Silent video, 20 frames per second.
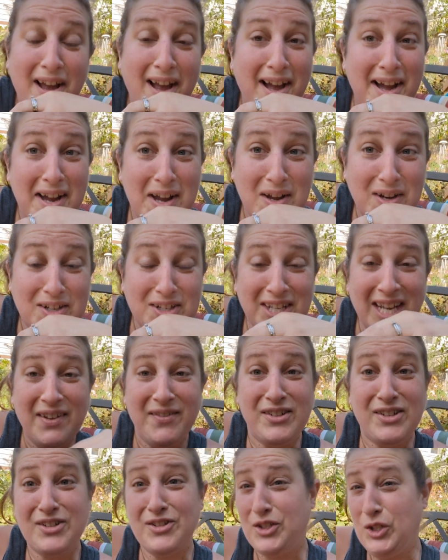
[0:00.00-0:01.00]
I actually
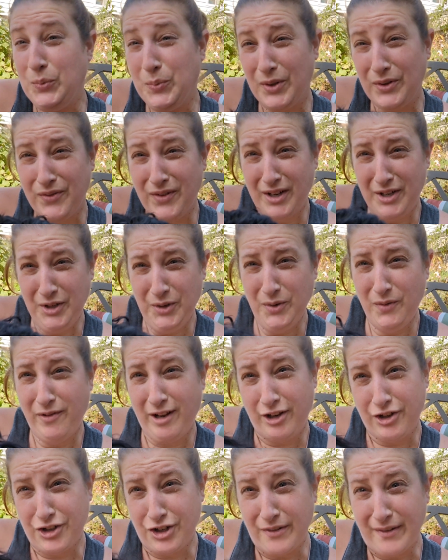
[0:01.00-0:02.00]
have a super fun new
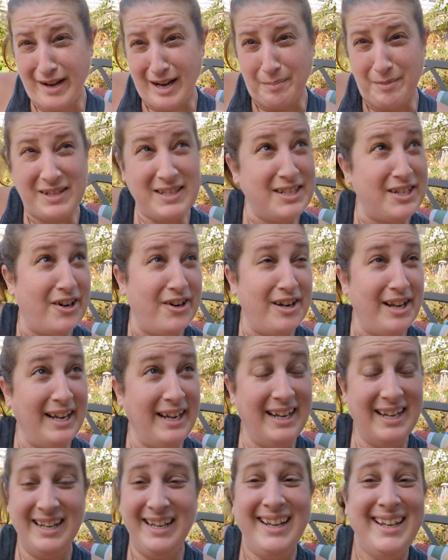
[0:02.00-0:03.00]
adventure that I'm
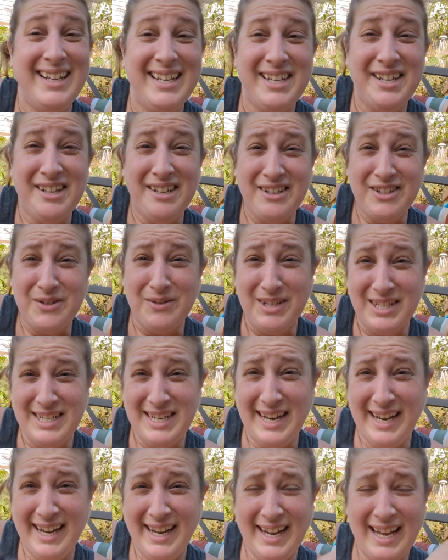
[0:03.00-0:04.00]
starting. So
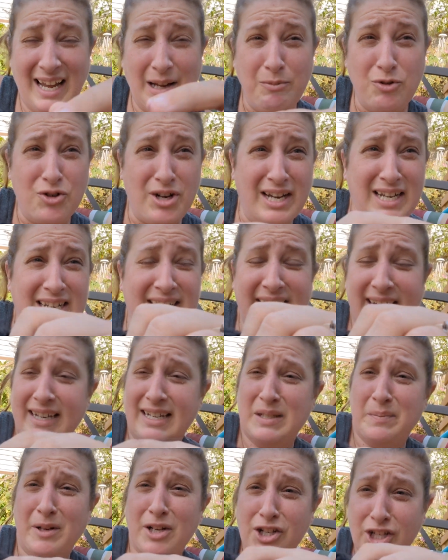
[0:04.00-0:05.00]
today I'm trying to get
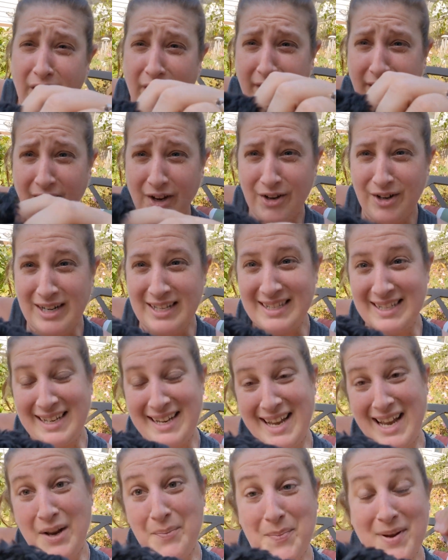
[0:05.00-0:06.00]
as much done in the garden as I
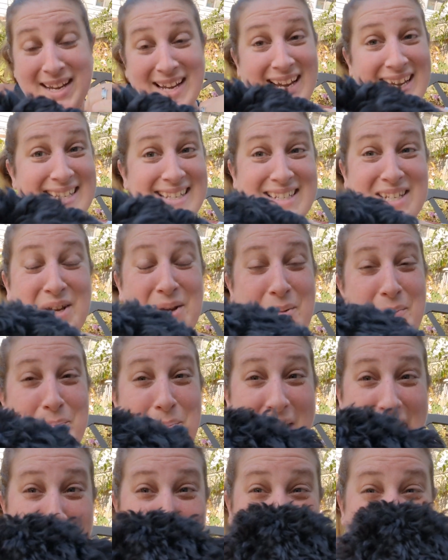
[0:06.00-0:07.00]
can because
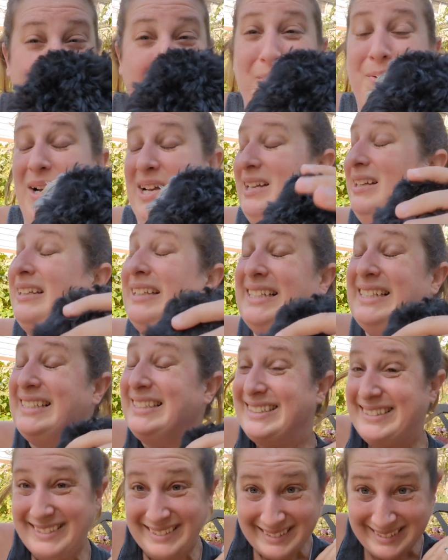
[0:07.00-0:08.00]
tomorrow
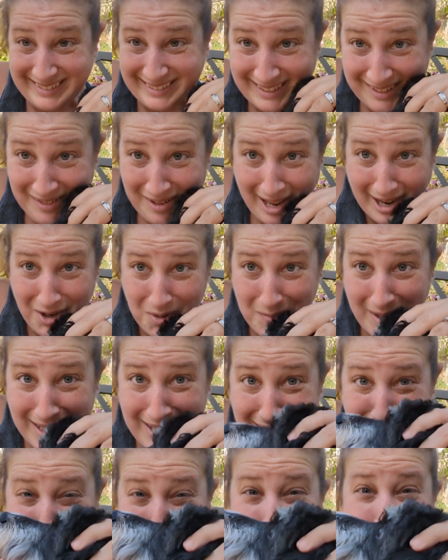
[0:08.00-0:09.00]
I go
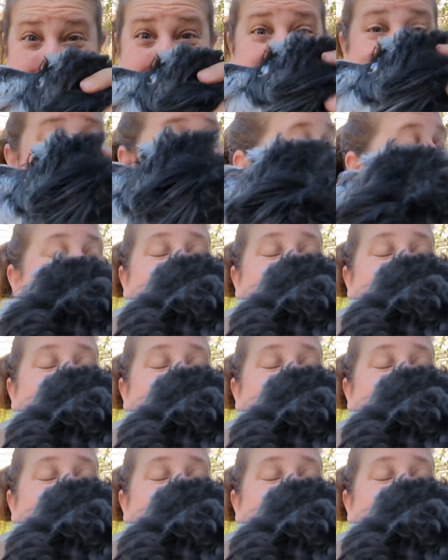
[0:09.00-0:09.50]
back to school.